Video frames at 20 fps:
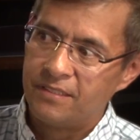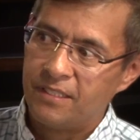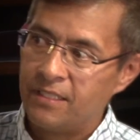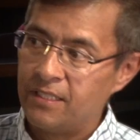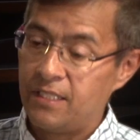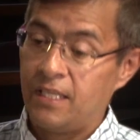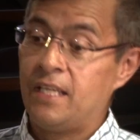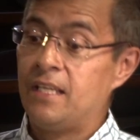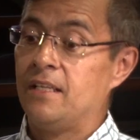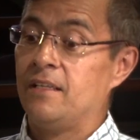
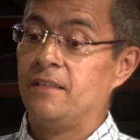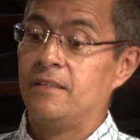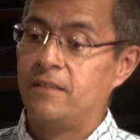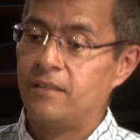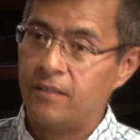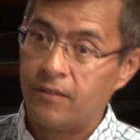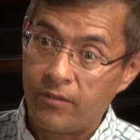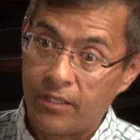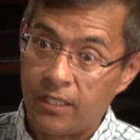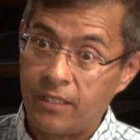And then,
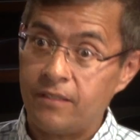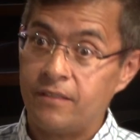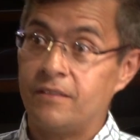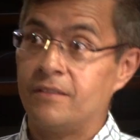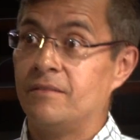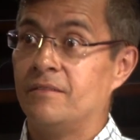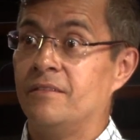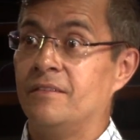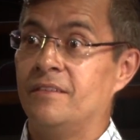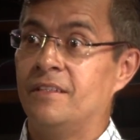okay,
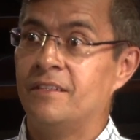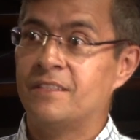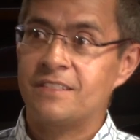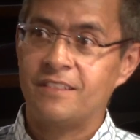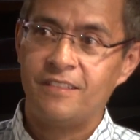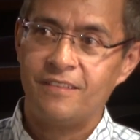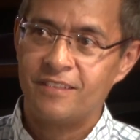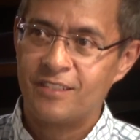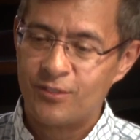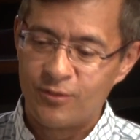the
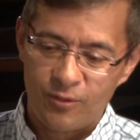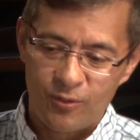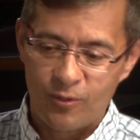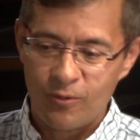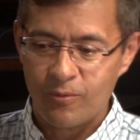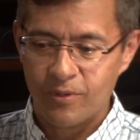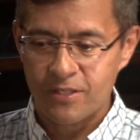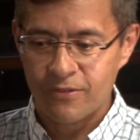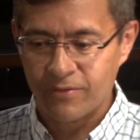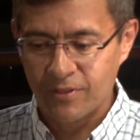student who
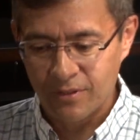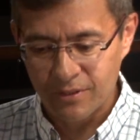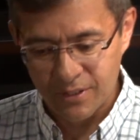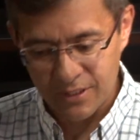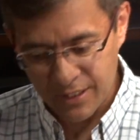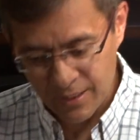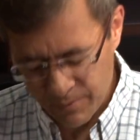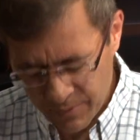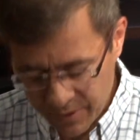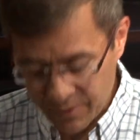was falling
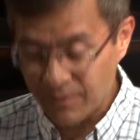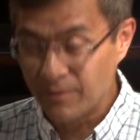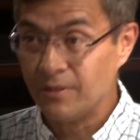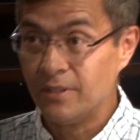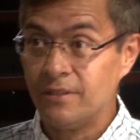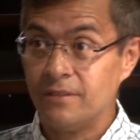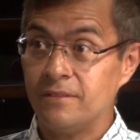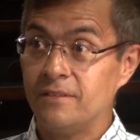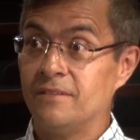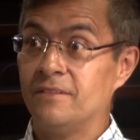asleep,
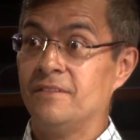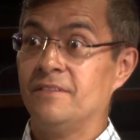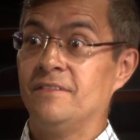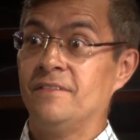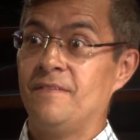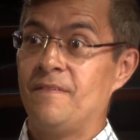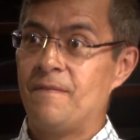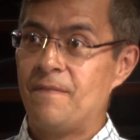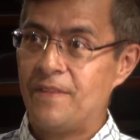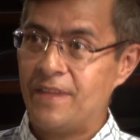
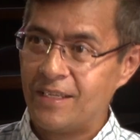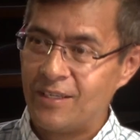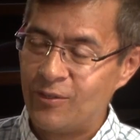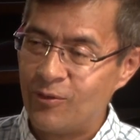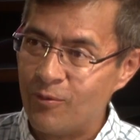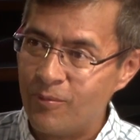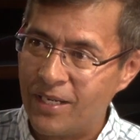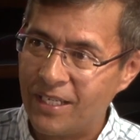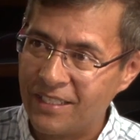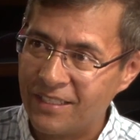they
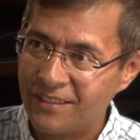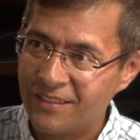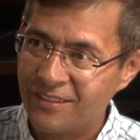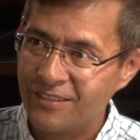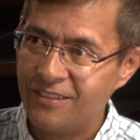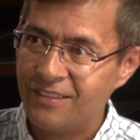go back.